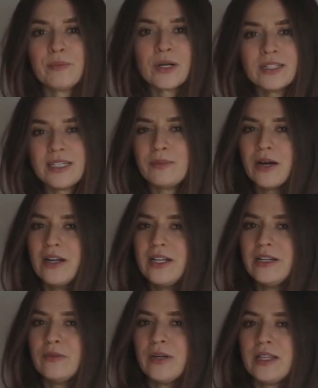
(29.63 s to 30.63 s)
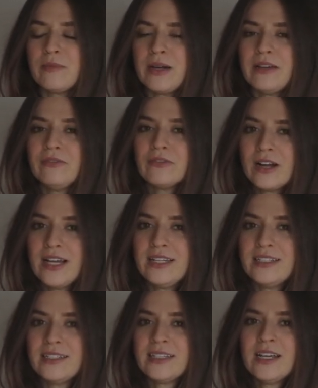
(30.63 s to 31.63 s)
birthday party with my
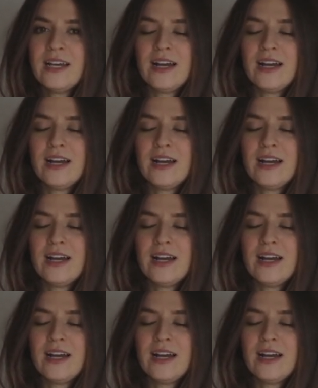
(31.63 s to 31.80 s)
friend.